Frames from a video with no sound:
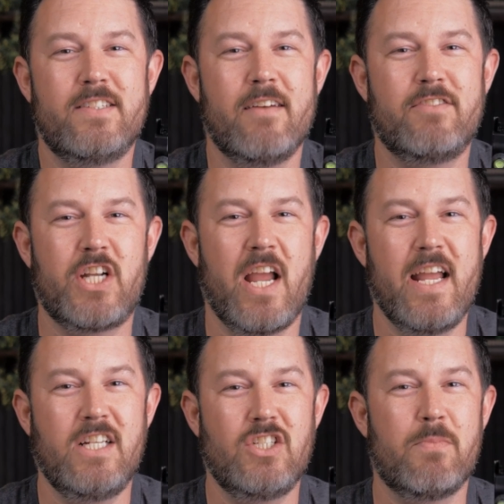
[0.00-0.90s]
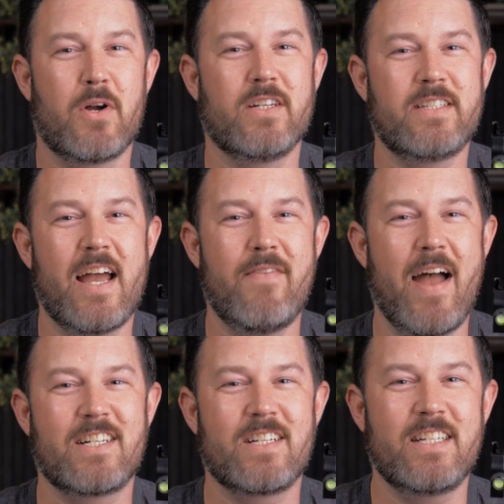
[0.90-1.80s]
have changed because I've
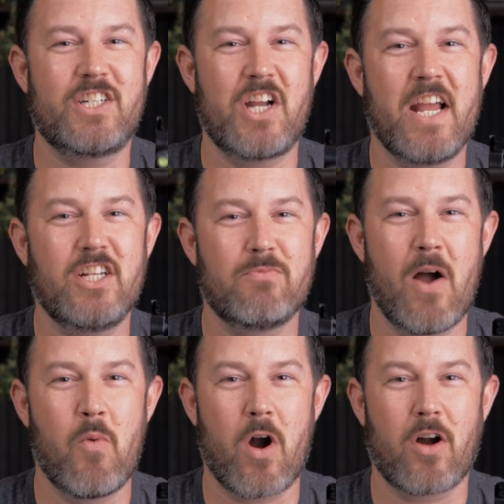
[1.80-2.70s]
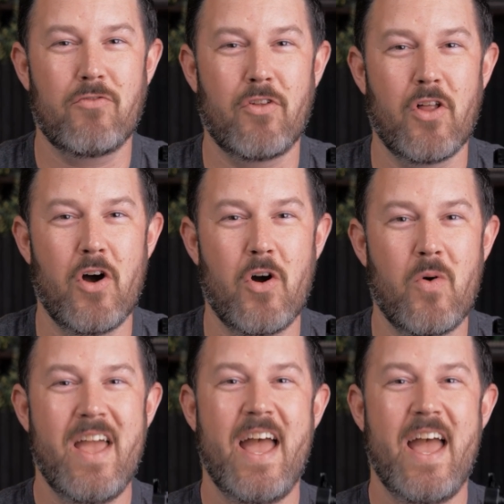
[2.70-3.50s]
actually changed my workflow